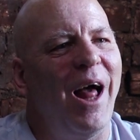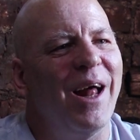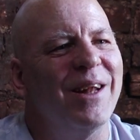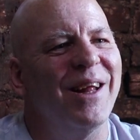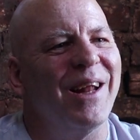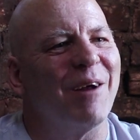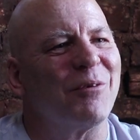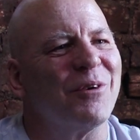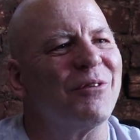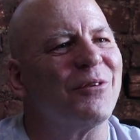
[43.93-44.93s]
And then
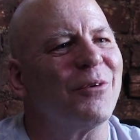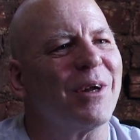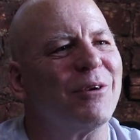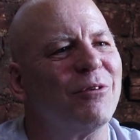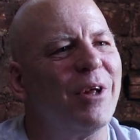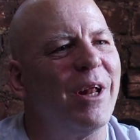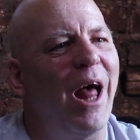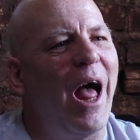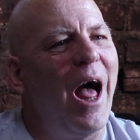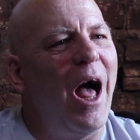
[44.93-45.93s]
afterwards, the director said,
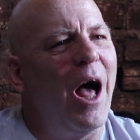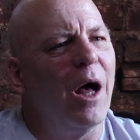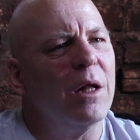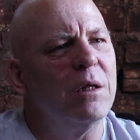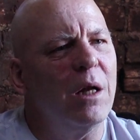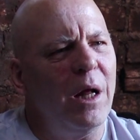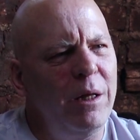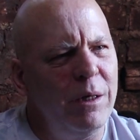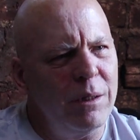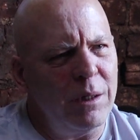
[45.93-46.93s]
Did I
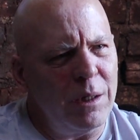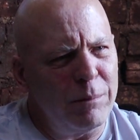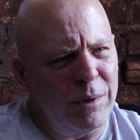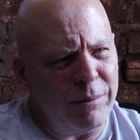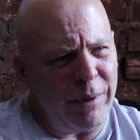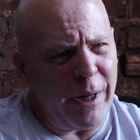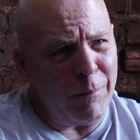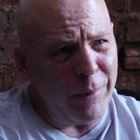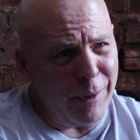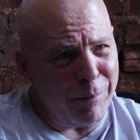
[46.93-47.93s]
hear a bit of
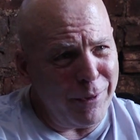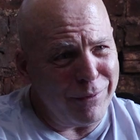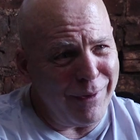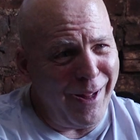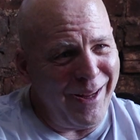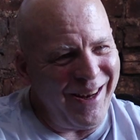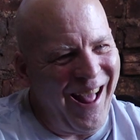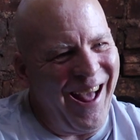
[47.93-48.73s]
Hamlet up there tonight?